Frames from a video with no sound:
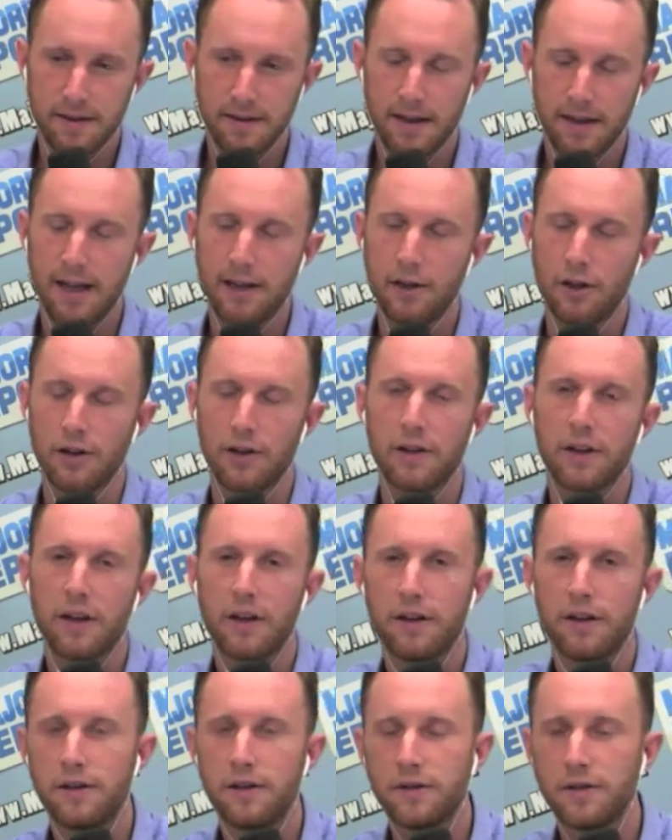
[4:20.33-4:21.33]
And look,
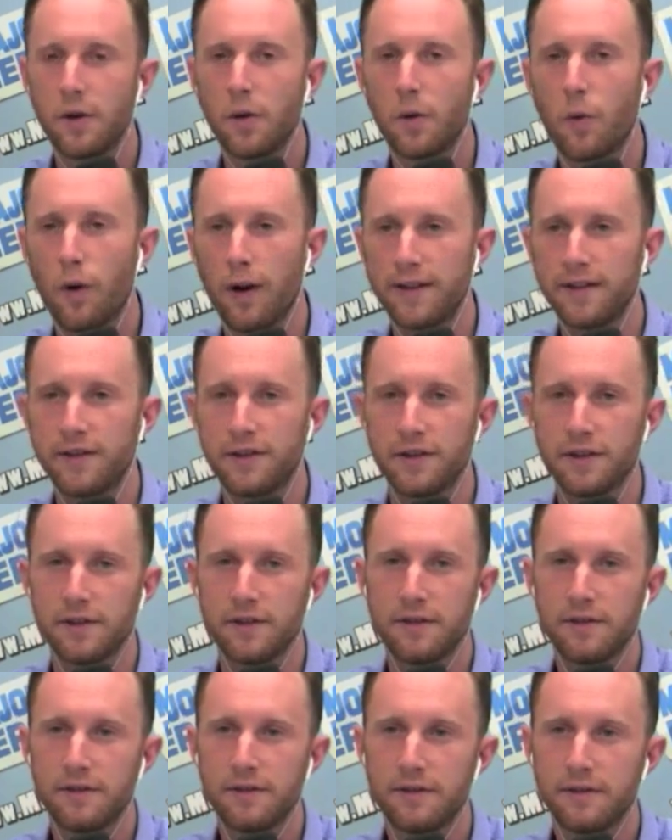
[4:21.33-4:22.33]
there's no question
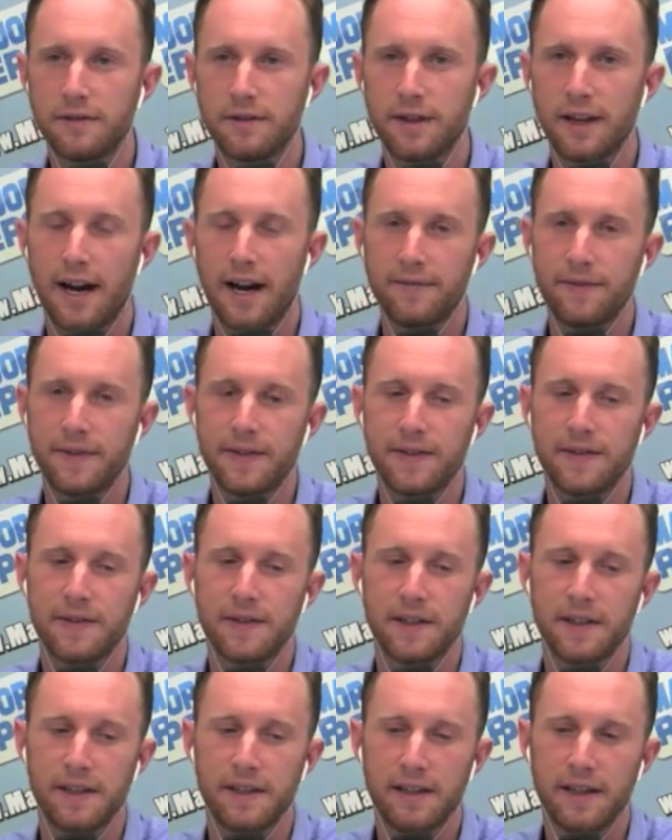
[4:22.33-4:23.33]
that
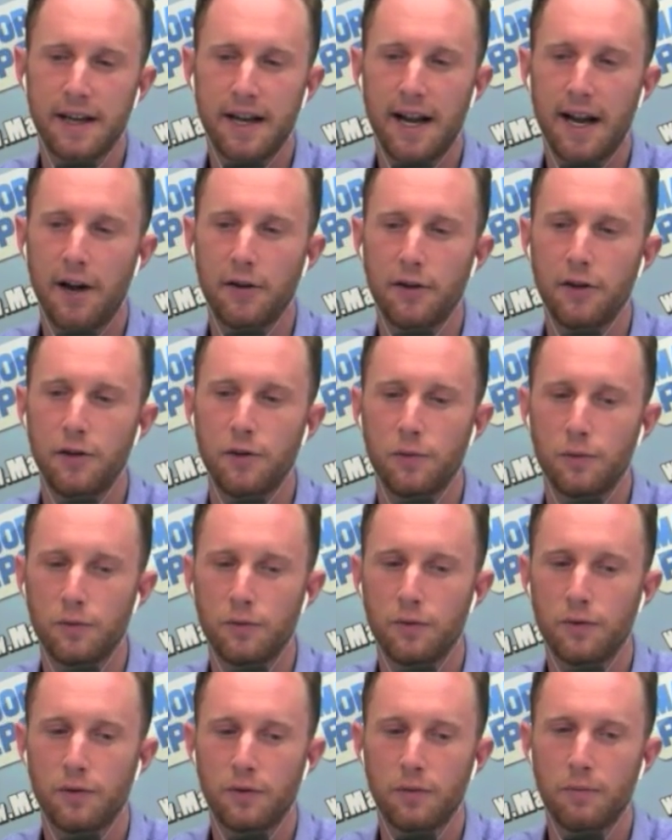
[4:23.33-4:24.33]
obviously how you
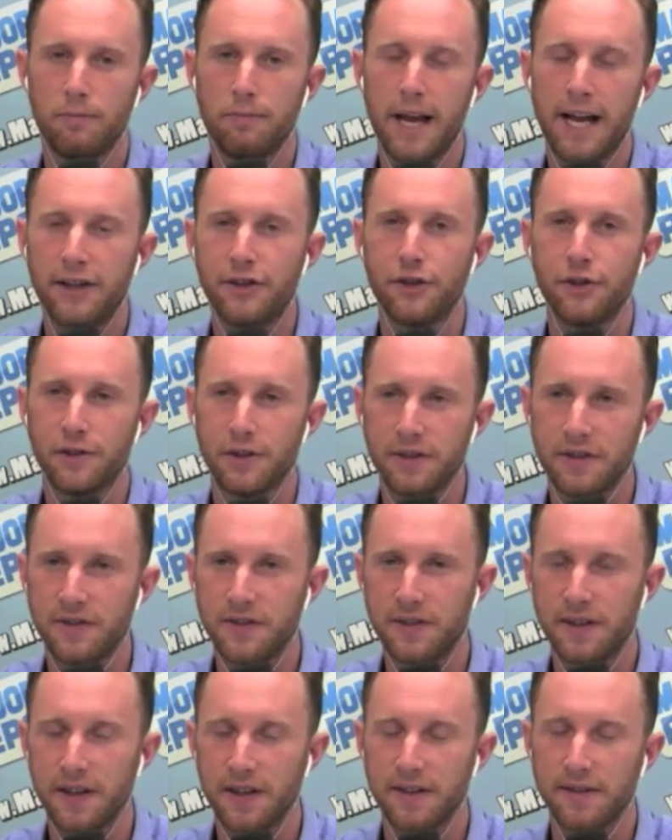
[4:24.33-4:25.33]
measure these
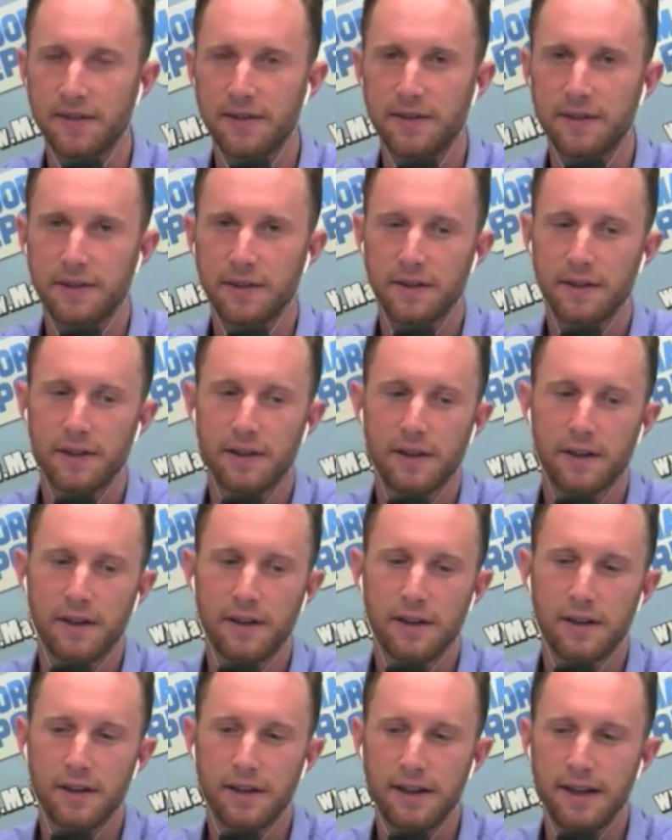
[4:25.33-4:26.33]
things
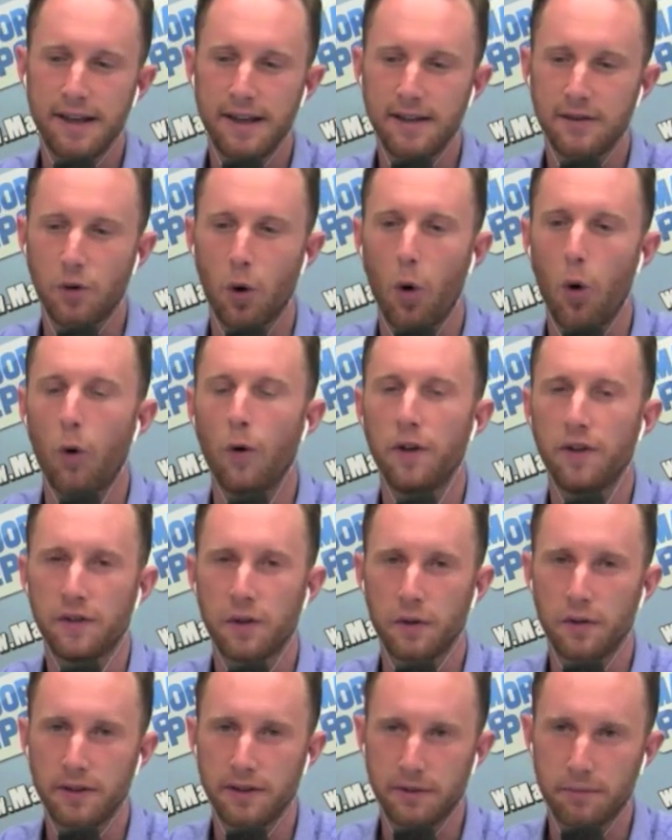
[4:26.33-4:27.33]
is always
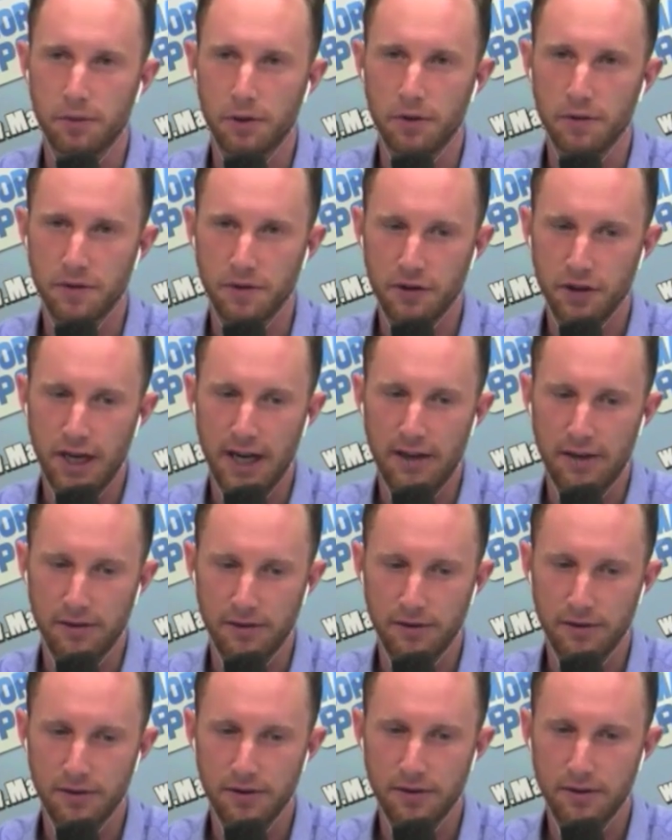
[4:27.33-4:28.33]
going to pose a challenge.